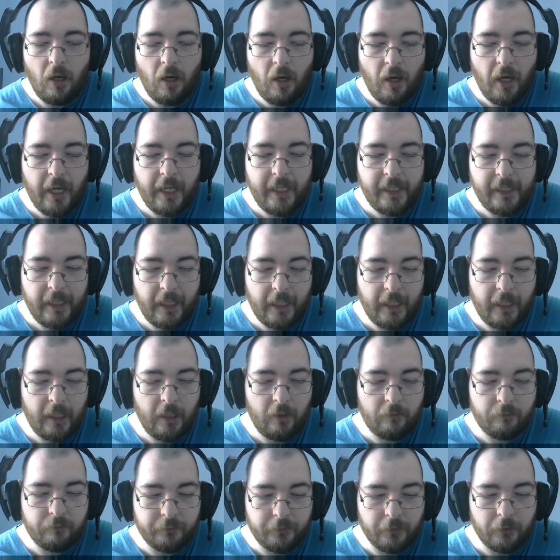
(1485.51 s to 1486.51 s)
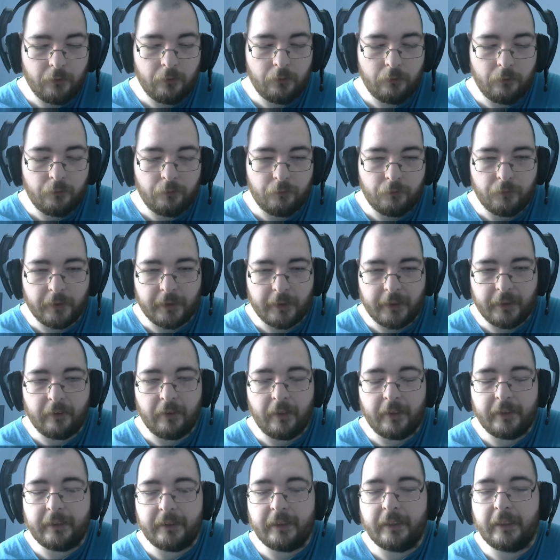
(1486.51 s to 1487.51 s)
I have no friggin'
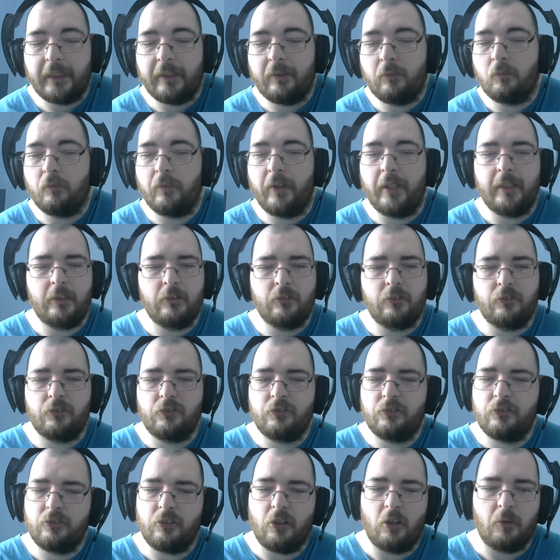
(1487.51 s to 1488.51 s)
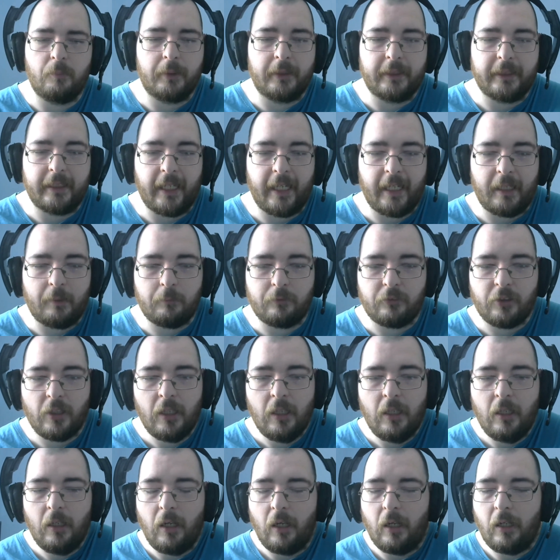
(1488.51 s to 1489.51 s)
idea. There is so many games
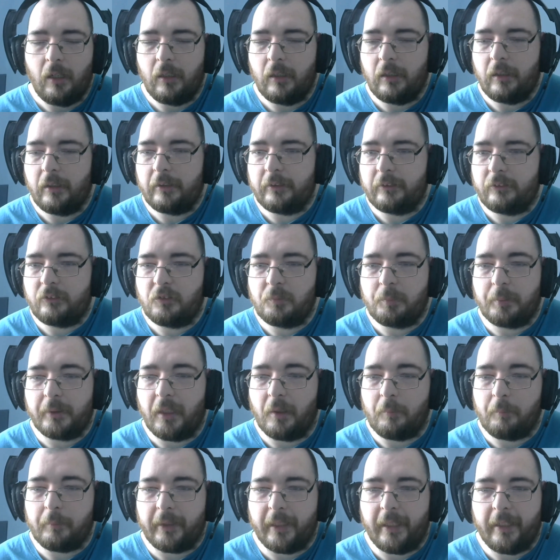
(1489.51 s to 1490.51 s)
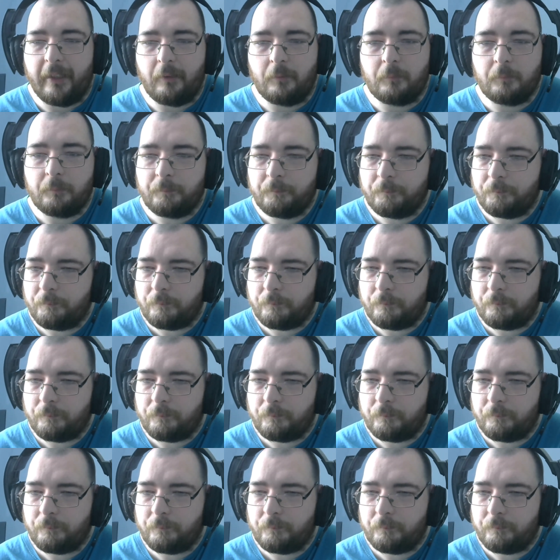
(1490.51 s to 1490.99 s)
to be coming out.